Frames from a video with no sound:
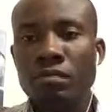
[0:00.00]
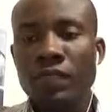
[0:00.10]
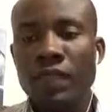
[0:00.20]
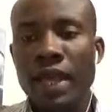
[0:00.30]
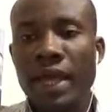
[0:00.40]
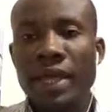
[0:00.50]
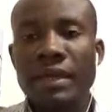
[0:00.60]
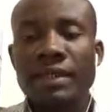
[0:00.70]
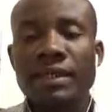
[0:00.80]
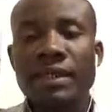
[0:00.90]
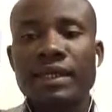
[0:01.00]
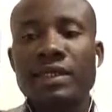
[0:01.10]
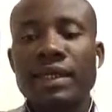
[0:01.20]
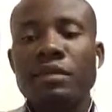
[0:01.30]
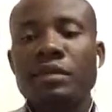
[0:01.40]
there can
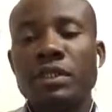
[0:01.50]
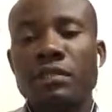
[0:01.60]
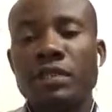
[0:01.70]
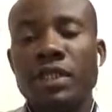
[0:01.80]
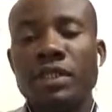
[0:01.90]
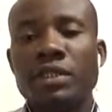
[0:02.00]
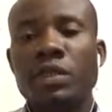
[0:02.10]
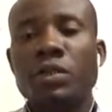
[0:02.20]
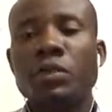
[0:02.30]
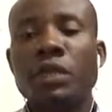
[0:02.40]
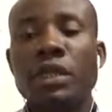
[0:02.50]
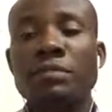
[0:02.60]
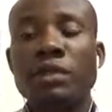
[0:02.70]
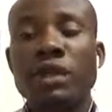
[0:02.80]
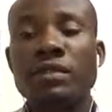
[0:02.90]
now be the phase. So what I'm
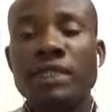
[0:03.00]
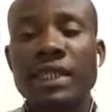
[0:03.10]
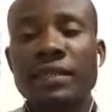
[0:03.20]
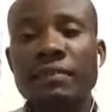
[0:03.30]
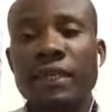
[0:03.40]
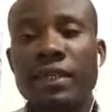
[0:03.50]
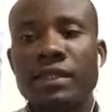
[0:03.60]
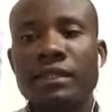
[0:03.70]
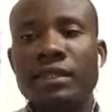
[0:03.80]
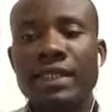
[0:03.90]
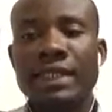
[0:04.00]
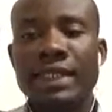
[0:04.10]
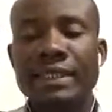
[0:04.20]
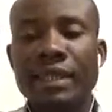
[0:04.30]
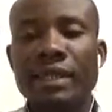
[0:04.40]
trying to say in effect is a
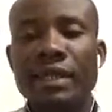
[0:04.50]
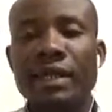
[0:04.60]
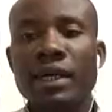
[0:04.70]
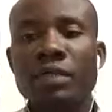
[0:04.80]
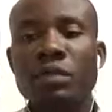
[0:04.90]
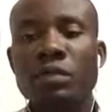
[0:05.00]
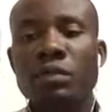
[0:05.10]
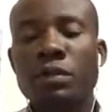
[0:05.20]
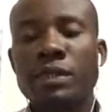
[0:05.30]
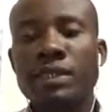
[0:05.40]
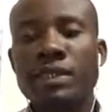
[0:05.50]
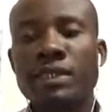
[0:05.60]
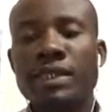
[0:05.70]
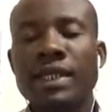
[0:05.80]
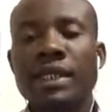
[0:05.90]
signal has three
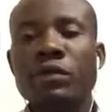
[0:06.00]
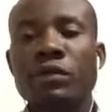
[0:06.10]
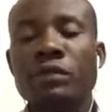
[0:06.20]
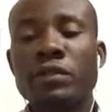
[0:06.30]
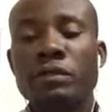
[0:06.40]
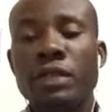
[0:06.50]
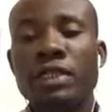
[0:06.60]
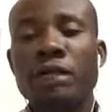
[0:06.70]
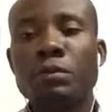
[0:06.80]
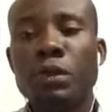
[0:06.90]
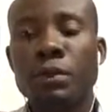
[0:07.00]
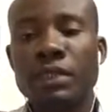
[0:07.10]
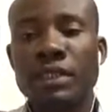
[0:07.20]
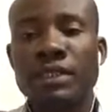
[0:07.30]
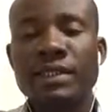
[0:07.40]
fundamental
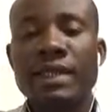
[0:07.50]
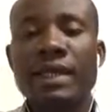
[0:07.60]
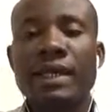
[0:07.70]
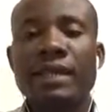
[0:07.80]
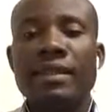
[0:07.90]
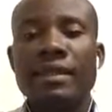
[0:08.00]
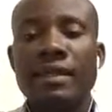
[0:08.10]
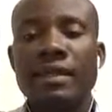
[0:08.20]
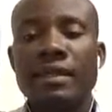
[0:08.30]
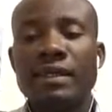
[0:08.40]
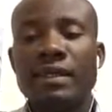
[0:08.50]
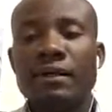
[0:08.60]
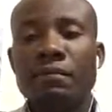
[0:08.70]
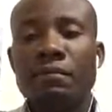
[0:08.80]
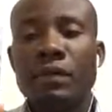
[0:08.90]
properties: the
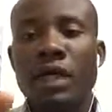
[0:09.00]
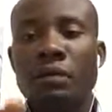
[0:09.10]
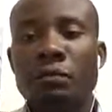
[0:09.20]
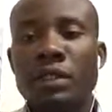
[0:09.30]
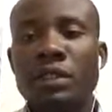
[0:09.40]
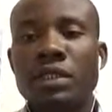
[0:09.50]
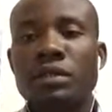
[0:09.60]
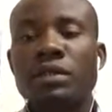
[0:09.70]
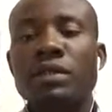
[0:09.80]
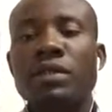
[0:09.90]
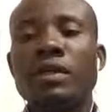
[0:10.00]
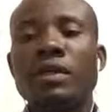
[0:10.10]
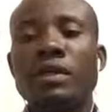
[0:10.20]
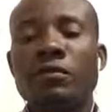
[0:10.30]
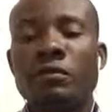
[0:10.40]
amplitude,
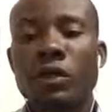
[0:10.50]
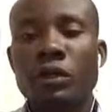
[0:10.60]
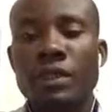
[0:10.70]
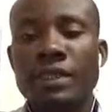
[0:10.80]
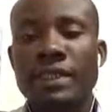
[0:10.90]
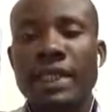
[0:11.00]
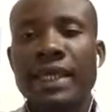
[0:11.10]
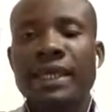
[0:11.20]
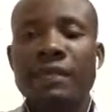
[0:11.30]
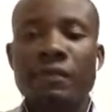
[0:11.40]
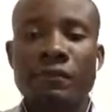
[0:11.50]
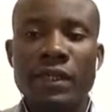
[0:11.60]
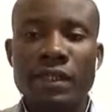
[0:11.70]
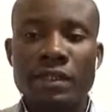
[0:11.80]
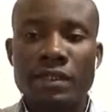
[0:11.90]
the frequency, and the
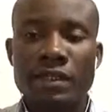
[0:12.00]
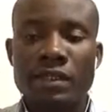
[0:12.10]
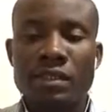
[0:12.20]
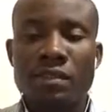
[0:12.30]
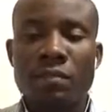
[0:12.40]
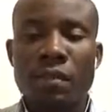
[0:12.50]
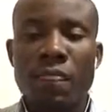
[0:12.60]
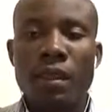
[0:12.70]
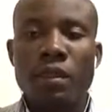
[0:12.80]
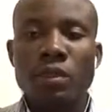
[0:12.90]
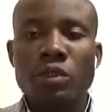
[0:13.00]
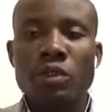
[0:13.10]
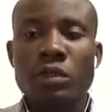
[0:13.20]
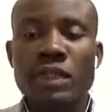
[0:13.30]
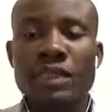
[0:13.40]
phase.
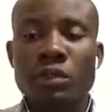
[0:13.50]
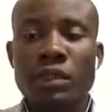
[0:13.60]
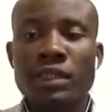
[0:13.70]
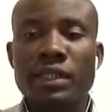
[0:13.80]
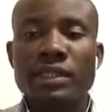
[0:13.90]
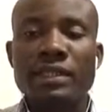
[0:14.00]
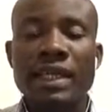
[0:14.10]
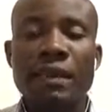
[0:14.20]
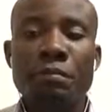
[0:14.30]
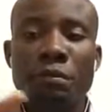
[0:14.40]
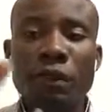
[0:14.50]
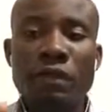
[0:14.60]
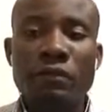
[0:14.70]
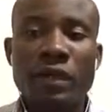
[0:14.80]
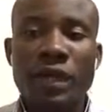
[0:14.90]
So these three things can be
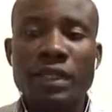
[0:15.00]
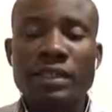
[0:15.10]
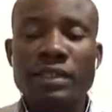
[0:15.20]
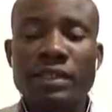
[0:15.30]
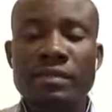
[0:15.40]
modified